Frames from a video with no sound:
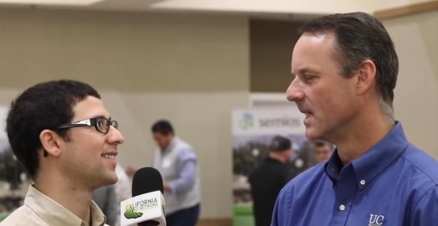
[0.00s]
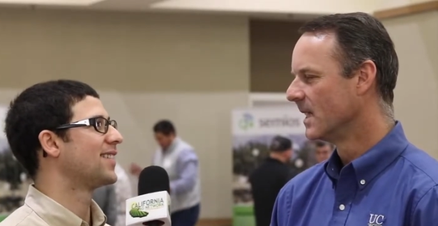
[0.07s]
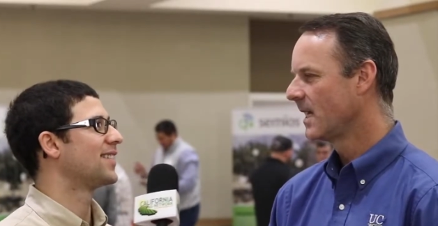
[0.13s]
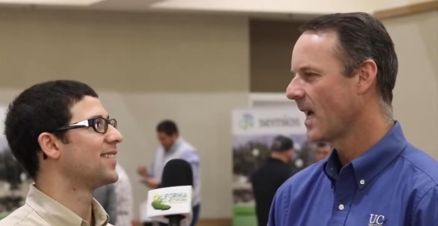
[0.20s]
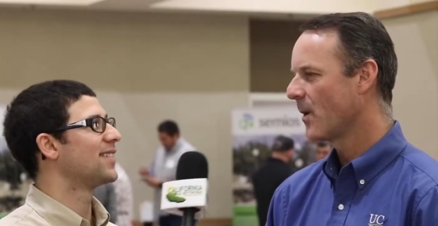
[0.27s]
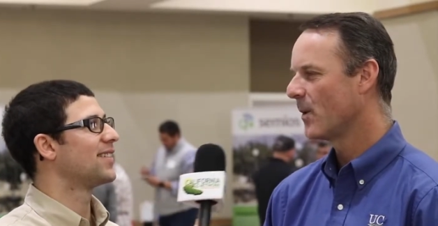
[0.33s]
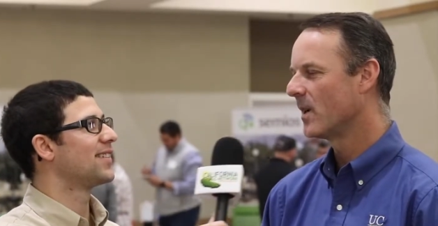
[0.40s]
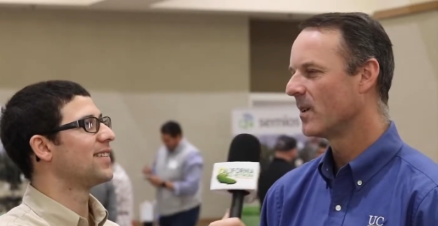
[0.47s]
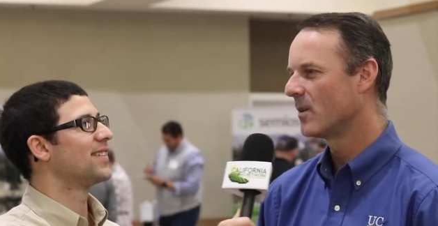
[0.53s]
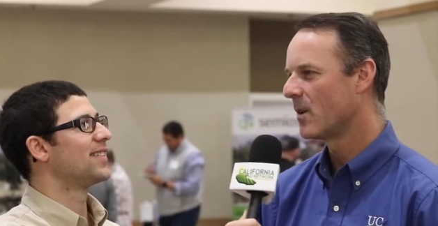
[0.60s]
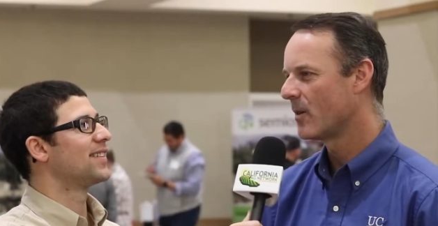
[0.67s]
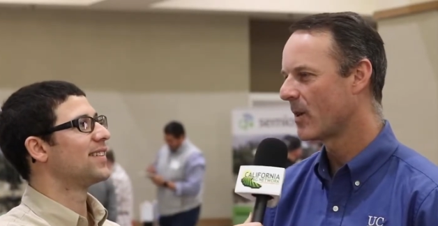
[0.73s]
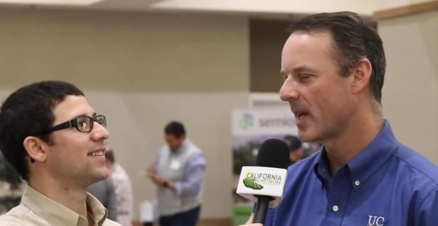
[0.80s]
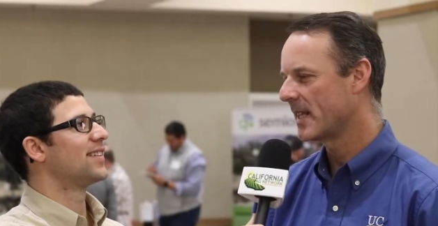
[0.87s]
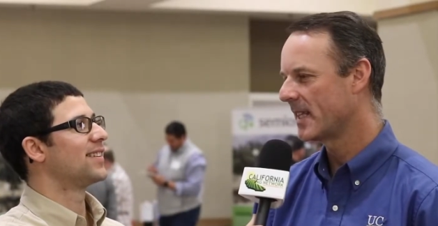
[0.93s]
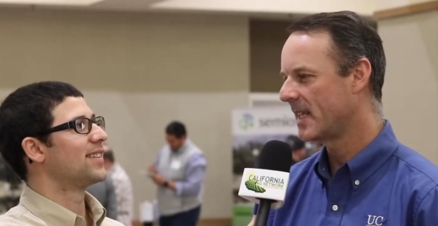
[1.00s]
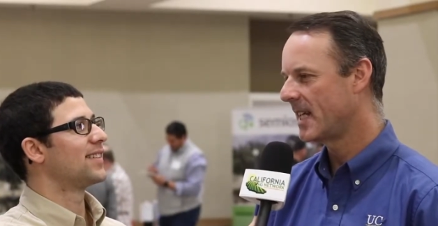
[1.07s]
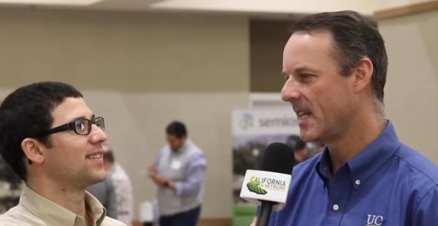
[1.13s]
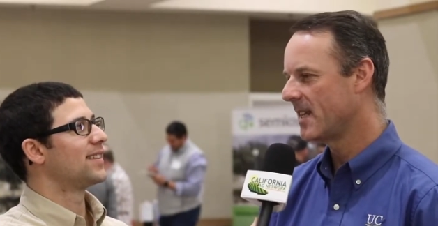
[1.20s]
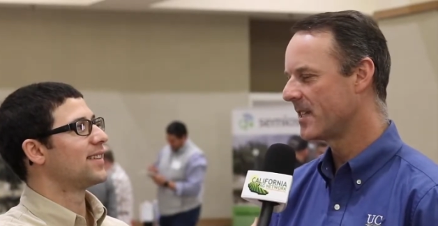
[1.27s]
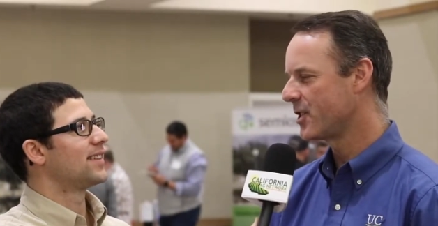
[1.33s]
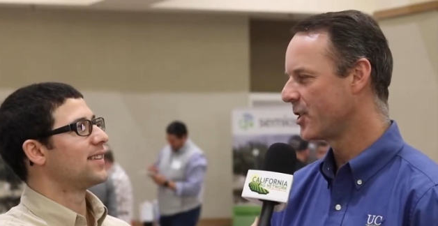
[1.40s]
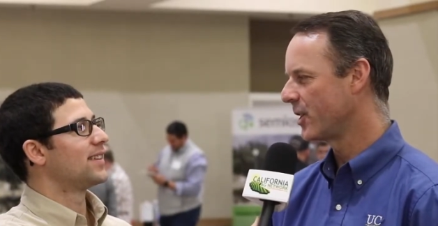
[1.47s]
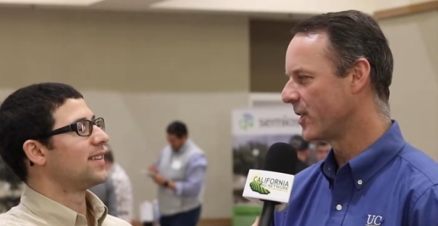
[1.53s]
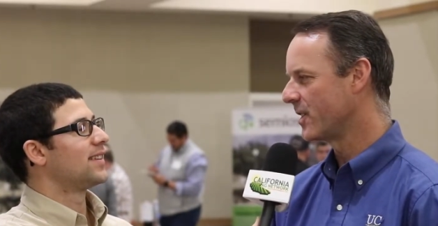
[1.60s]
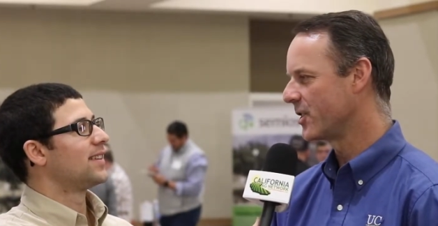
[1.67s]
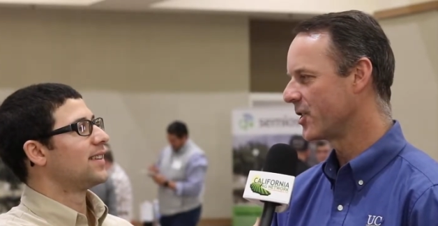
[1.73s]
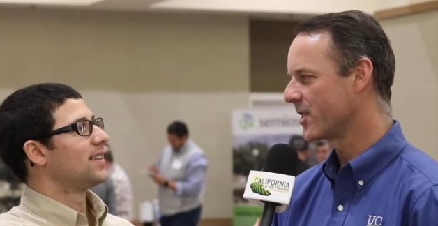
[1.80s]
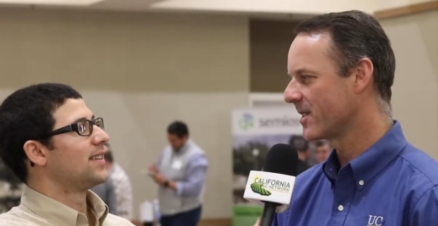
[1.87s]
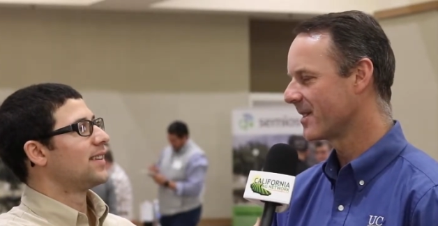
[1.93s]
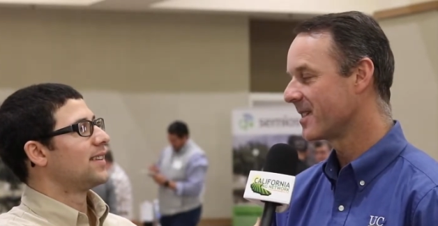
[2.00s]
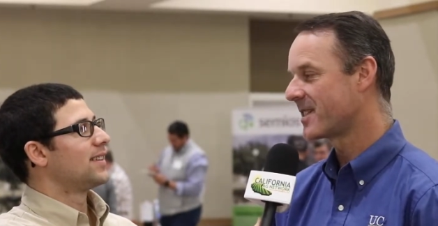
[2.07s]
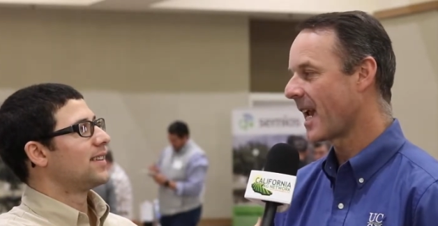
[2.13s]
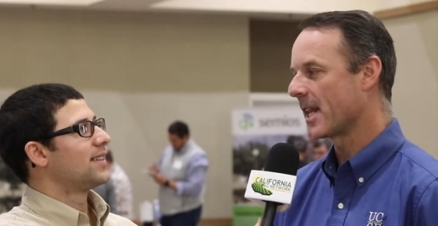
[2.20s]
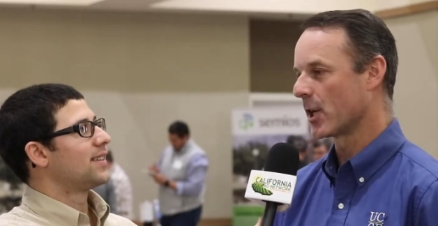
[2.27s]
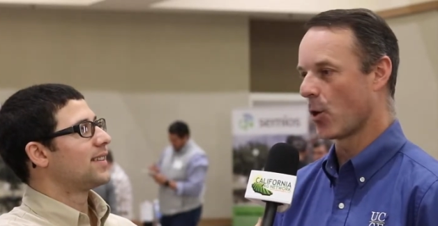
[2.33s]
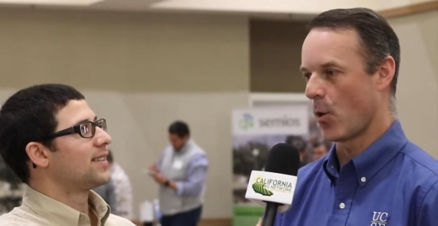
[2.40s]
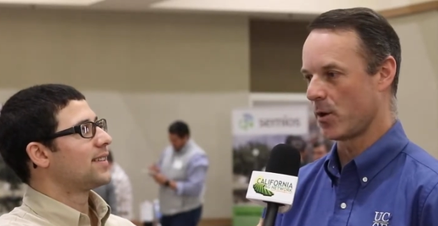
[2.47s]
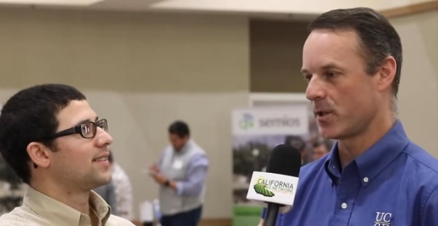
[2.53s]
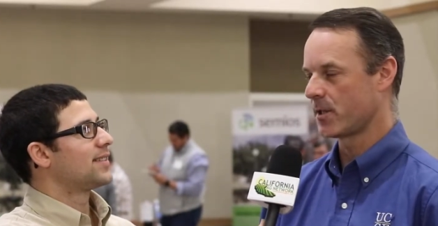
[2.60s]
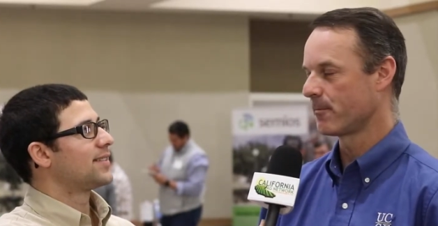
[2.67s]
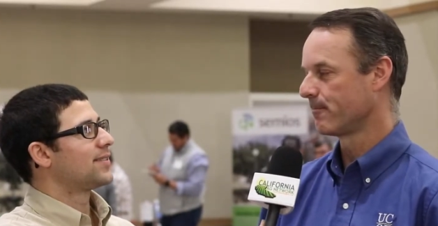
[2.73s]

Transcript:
Speaker 1: Yeah, well, like the key this year is just stay the course.